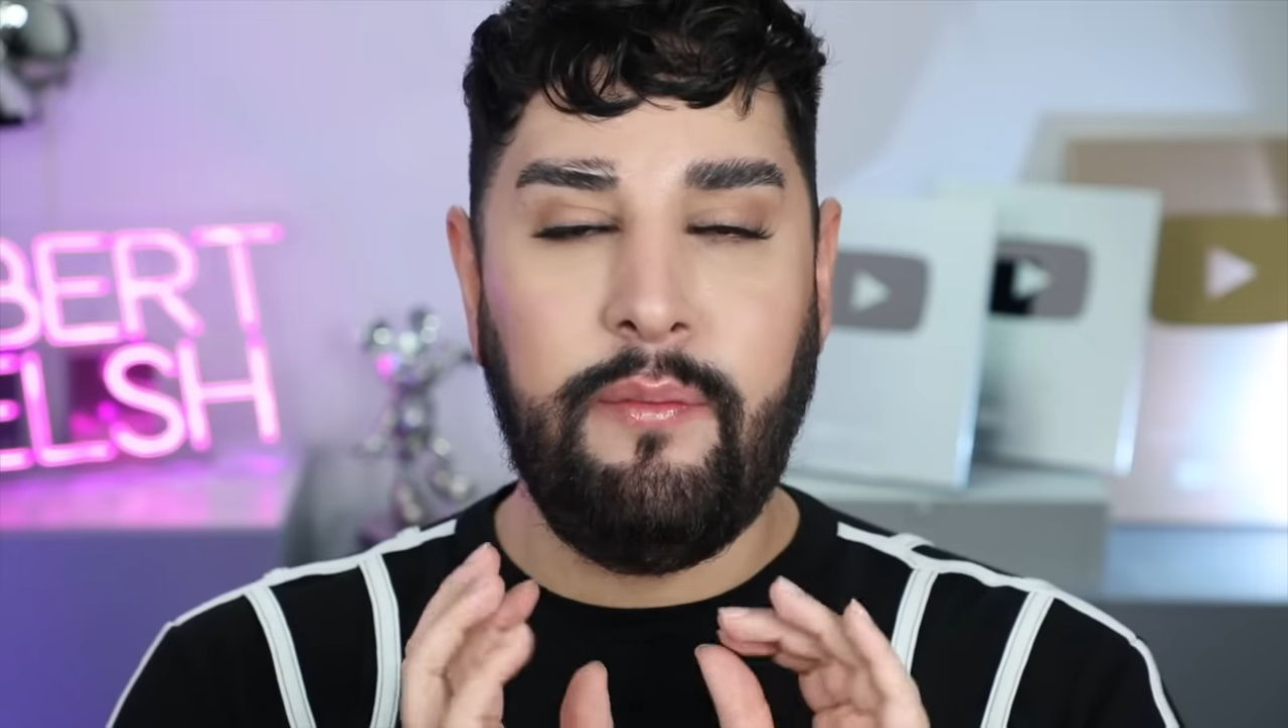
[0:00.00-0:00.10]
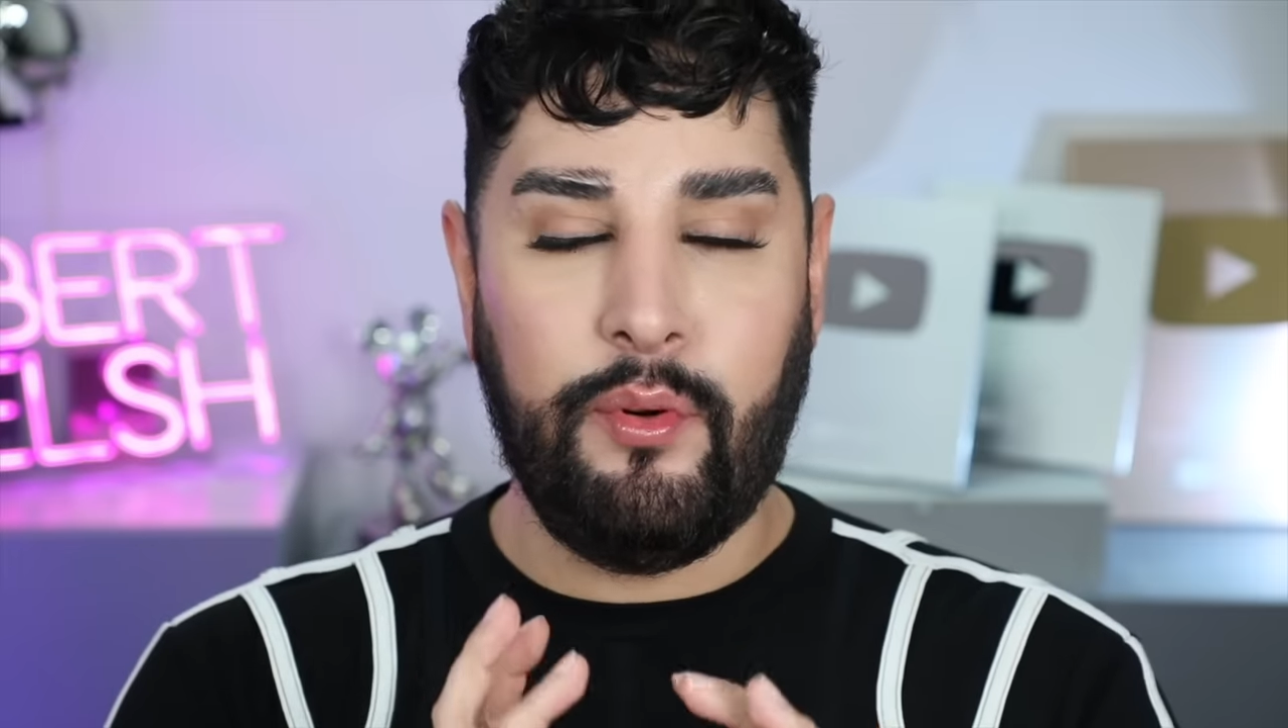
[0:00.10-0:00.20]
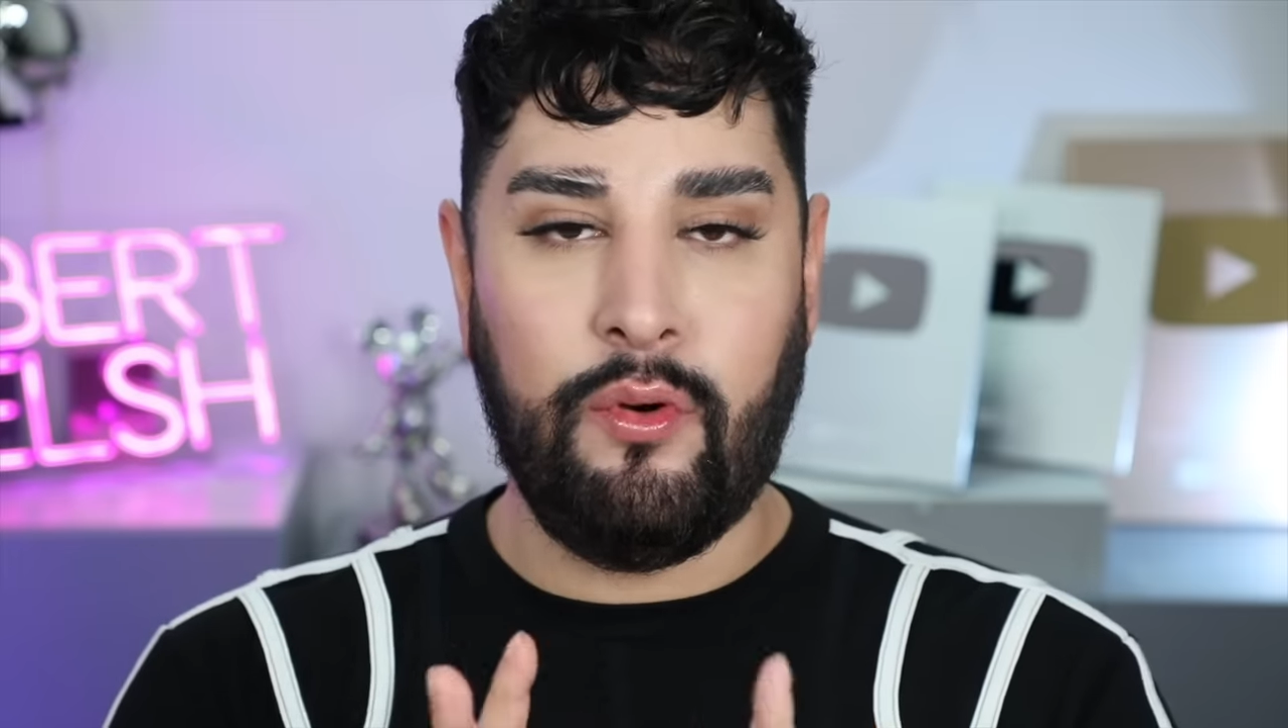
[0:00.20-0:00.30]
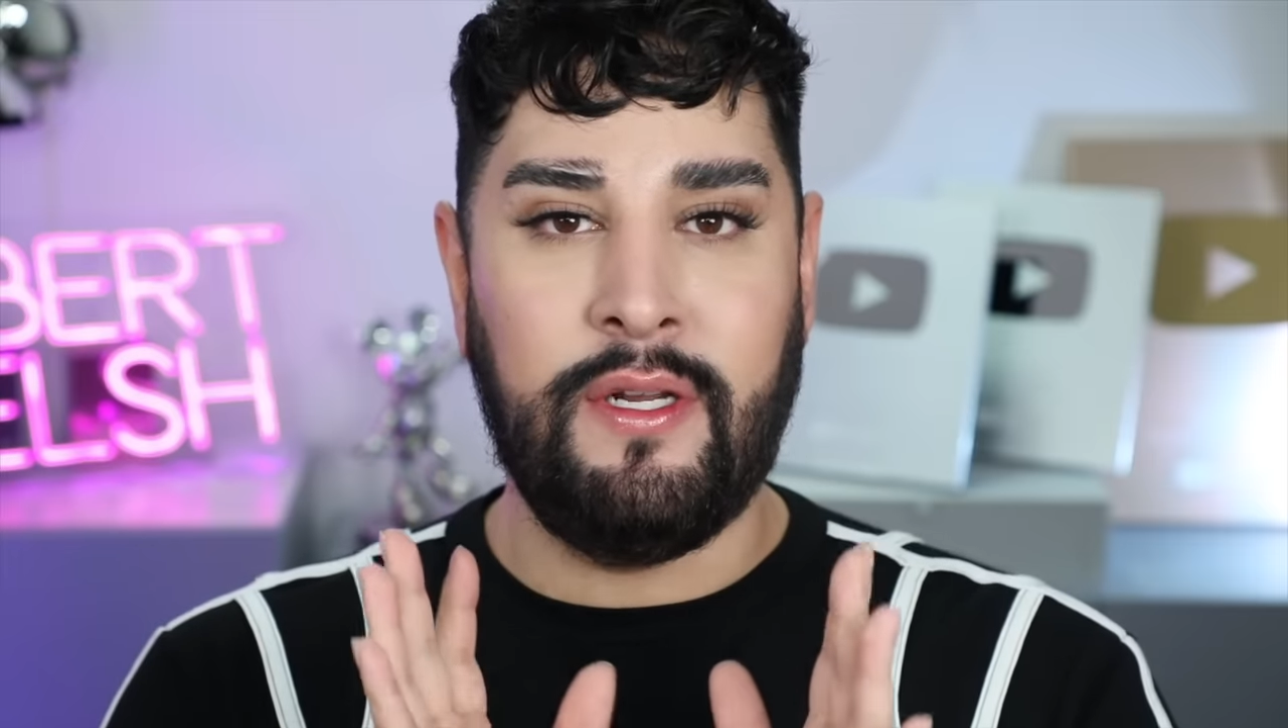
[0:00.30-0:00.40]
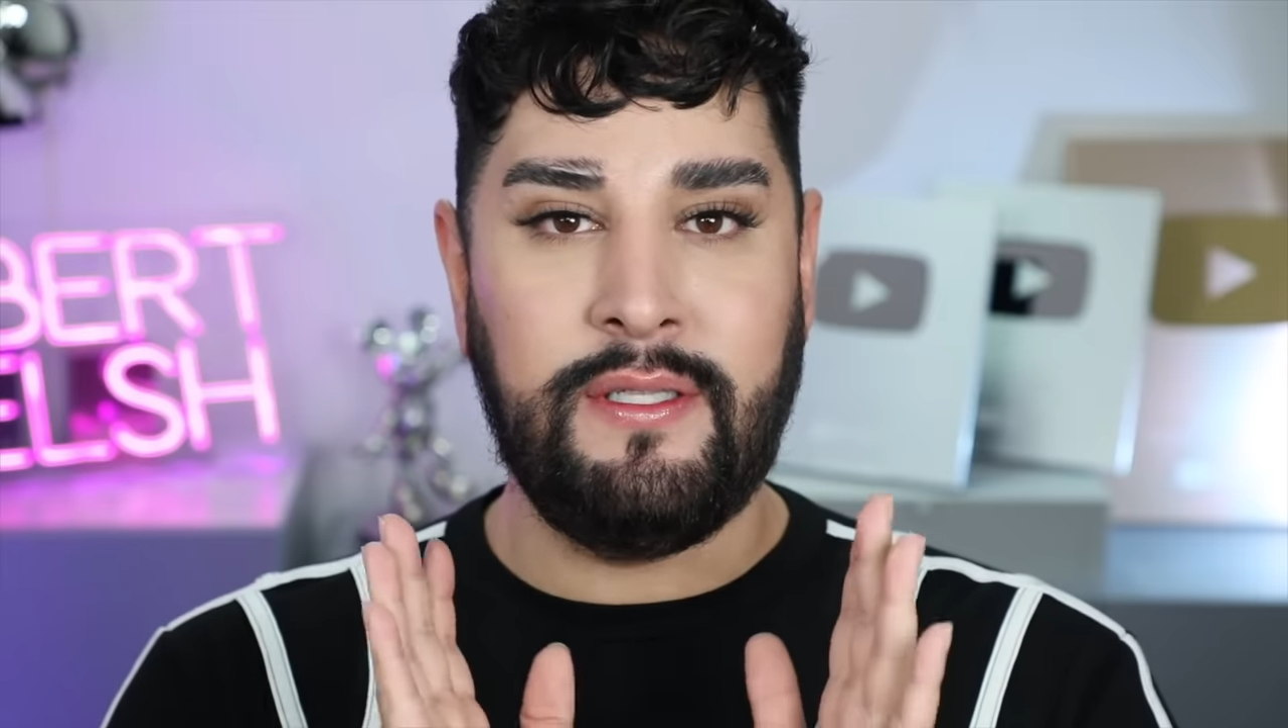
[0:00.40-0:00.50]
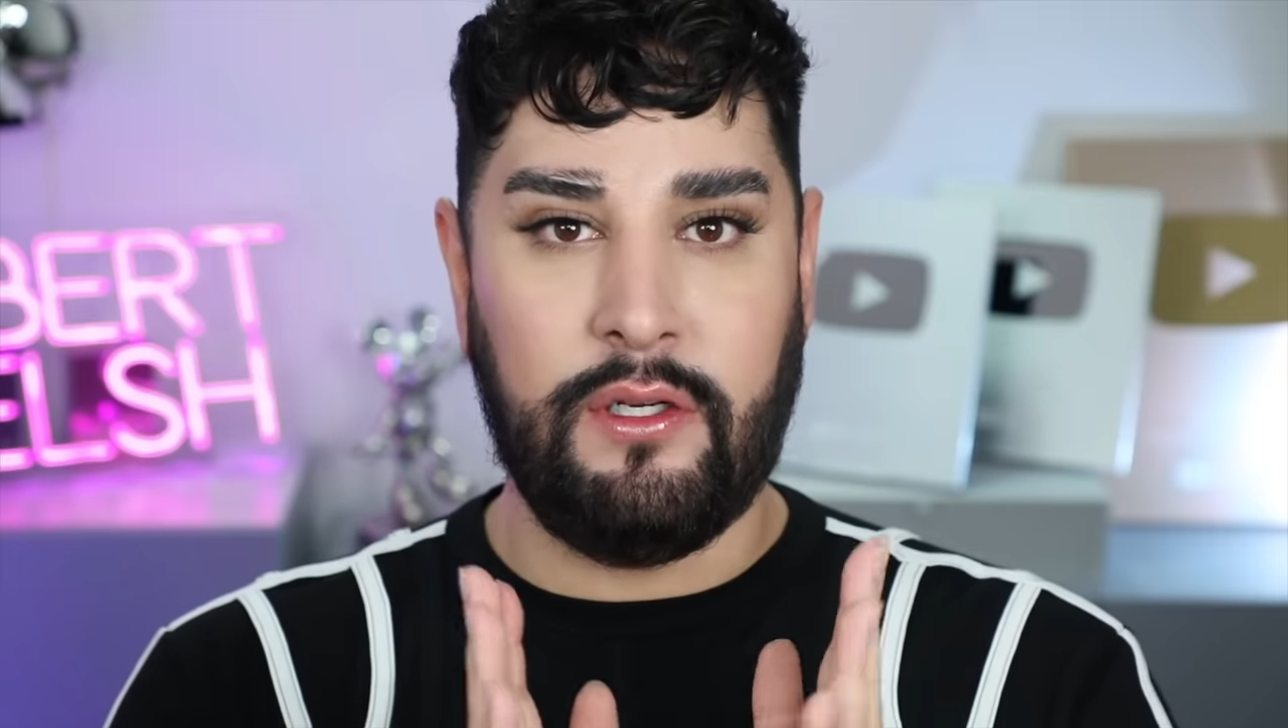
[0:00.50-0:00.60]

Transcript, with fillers: important